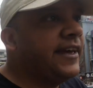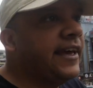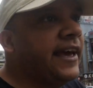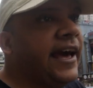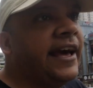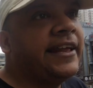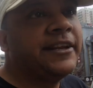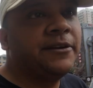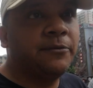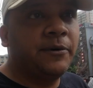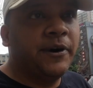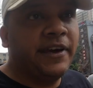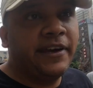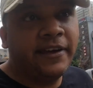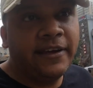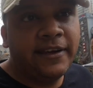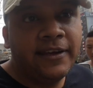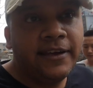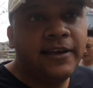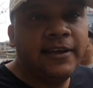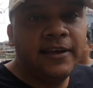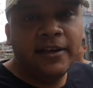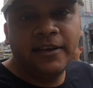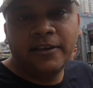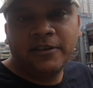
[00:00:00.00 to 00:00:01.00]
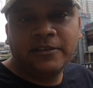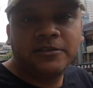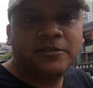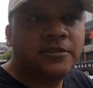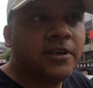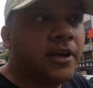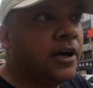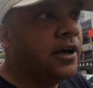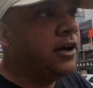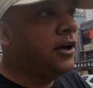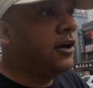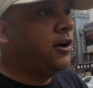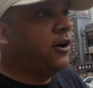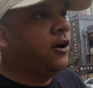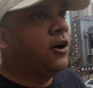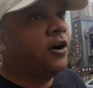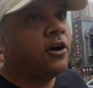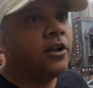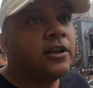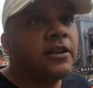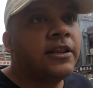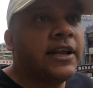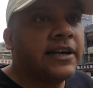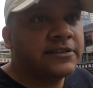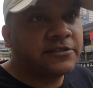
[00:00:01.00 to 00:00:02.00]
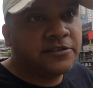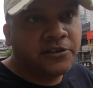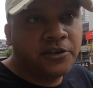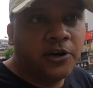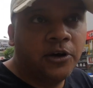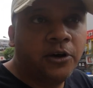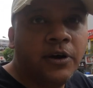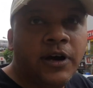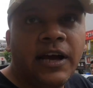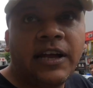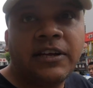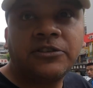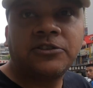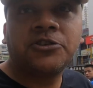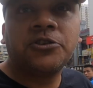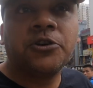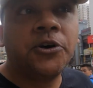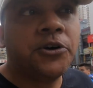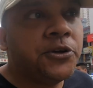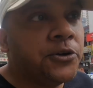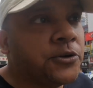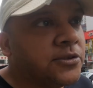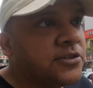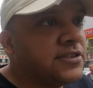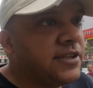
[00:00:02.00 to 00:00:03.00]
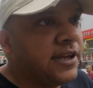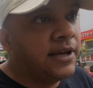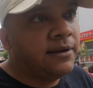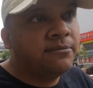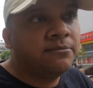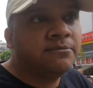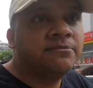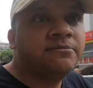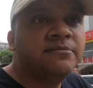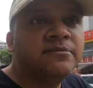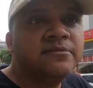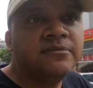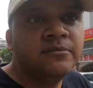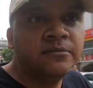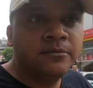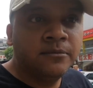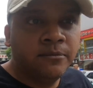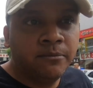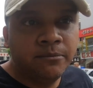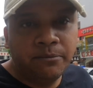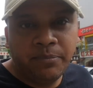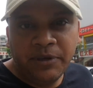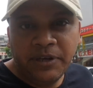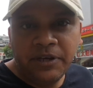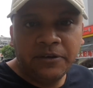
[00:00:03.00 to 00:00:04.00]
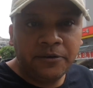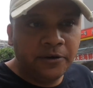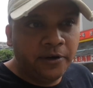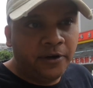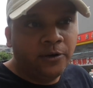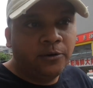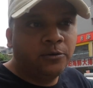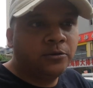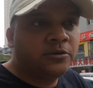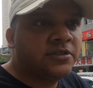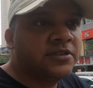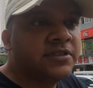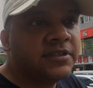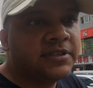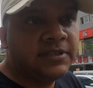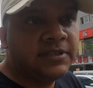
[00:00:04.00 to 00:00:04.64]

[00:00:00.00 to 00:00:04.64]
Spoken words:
Anyway, so let's go and show you some B-rolls